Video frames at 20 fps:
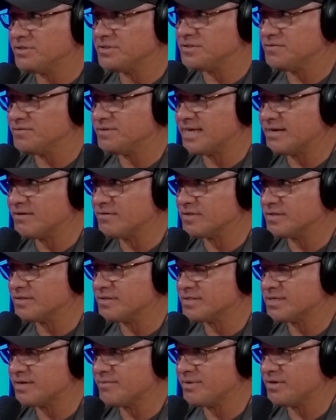
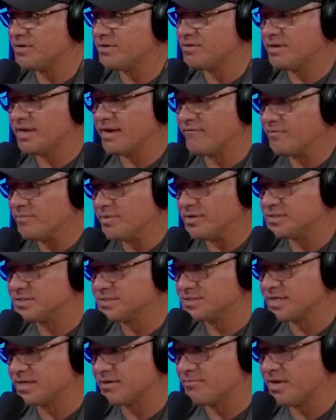2000s, I mean,
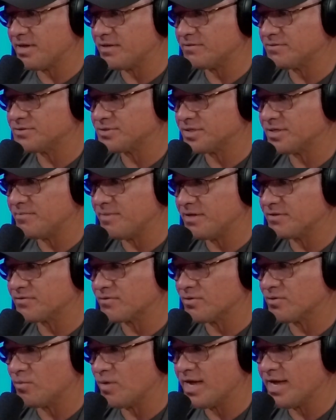everybody's kind of make trying to make their
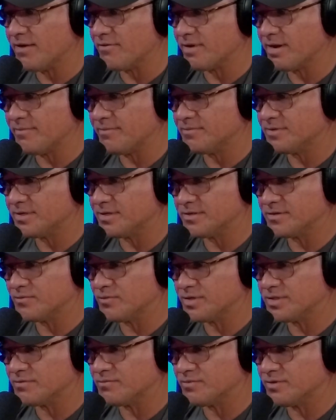own way, right? Because there
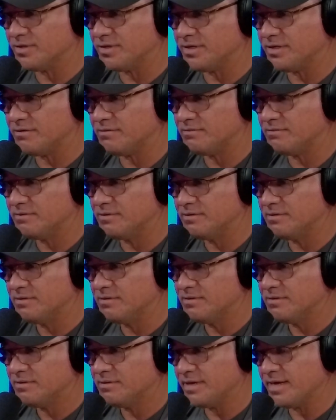wasn't really, yeah,
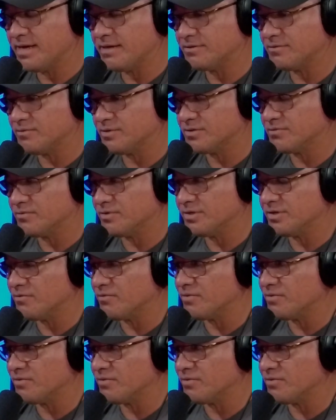yeah there wasn't really a